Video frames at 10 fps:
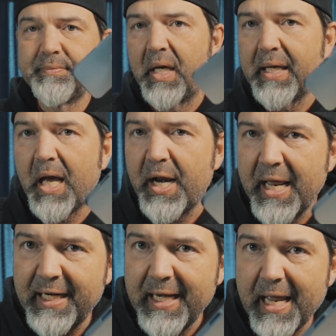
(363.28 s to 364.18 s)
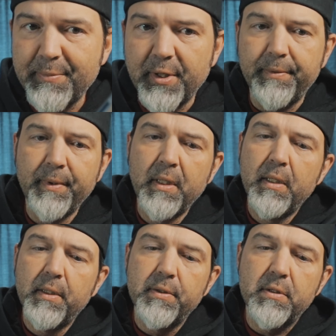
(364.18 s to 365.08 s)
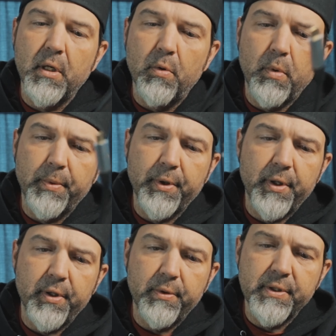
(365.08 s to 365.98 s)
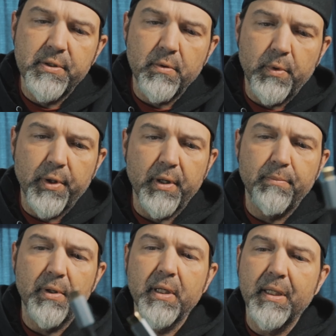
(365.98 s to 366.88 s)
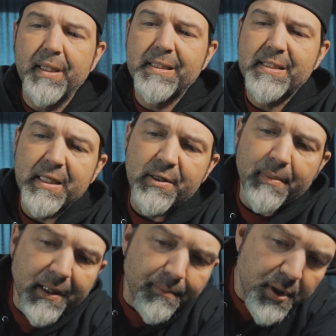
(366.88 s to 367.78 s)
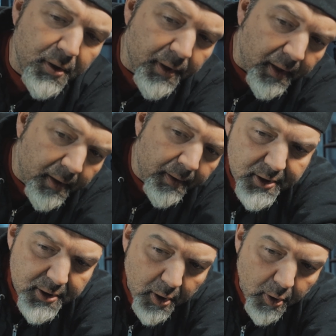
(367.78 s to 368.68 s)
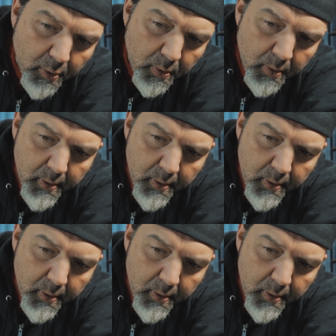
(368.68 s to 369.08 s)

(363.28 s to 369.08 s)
I got an adapter. So what we're gonna do is we're gonna plug this into my computer. So,